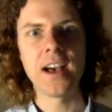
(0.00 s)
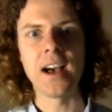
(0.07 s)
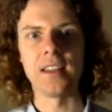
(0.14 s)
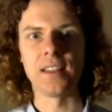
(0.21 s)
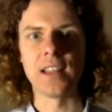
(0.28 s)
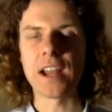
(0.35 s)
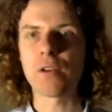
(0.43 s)

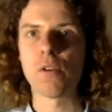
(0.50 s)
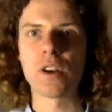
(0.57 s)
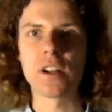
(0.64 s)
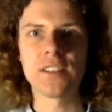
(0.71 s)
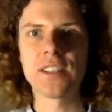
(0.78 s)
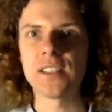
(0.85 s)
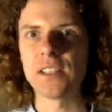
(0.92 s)
And later on
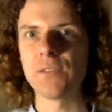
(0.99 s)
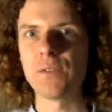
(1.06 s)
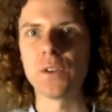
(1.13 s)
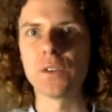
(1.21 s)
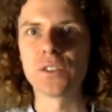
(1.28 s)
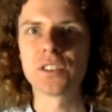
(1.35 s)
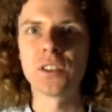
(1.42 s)
he says he
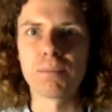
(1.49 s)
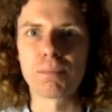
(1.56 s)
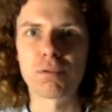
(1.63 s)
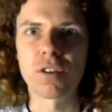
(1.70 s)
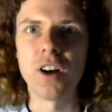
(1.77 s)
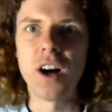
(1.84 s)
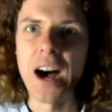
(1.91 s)
feels
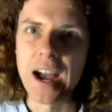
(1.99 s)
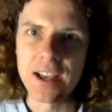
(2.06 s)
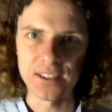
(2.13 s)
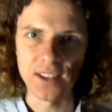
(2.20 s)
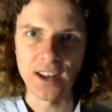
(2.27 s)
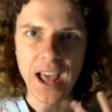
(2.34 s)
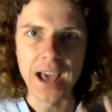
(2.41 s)

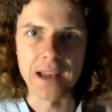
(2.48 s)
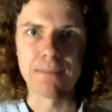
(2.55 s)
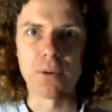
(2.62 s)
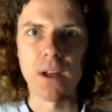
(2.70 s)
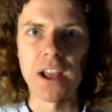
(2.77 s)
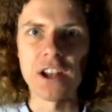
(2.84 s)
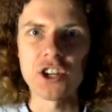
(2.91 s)
surprise and
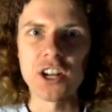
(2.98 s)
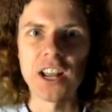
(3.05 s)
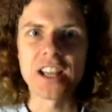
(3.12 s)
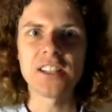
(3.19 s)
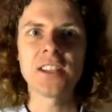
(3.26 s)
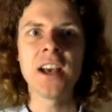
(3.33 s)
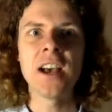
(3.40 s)
admiration.
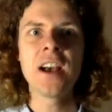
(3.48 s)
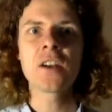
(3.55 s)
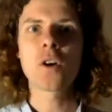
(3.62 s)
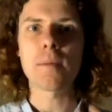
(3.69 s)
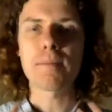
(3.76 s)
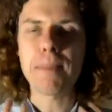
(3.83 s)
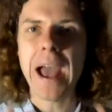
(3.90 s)
He's
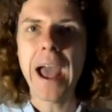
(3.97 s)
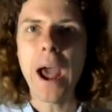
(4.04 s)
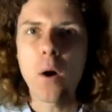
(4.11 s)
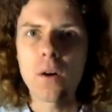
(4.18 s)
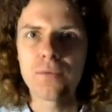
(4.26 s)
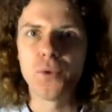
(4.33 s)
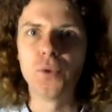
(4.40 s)
got a
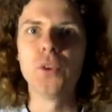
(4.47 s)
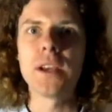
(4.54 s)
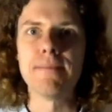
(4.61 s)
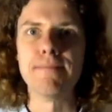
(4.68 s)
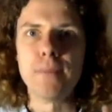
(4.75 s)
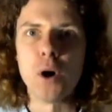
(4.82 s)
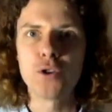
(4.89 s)
powerful
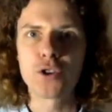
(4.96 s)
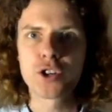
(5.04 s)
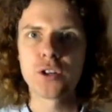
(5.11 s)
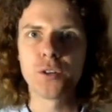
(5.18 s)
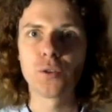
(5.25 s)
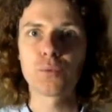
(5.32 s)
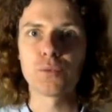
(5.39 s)

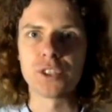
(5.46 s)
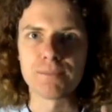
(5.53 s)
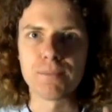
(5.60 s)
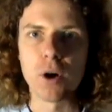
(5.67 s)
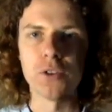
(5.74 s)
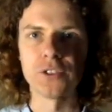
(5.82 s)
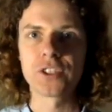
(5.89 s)
emotional
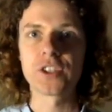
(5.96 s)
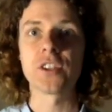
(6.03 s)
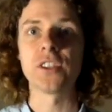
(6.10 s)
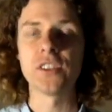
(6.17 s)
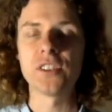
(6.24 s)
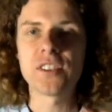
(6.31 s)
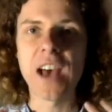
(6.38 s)
response to
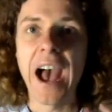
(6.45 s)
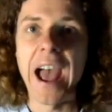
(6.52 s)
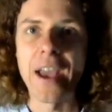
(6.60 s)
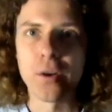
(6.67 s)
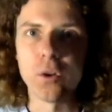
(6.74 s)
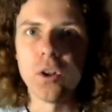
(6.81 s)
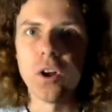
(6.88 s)
this
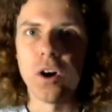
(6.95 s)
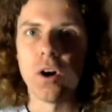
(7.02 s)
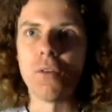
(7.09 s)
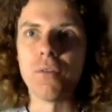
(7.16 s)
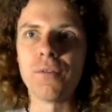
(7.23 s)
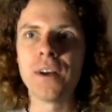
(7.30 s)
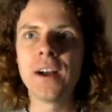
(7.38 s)
tale
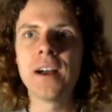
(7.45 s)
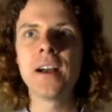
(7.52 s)
of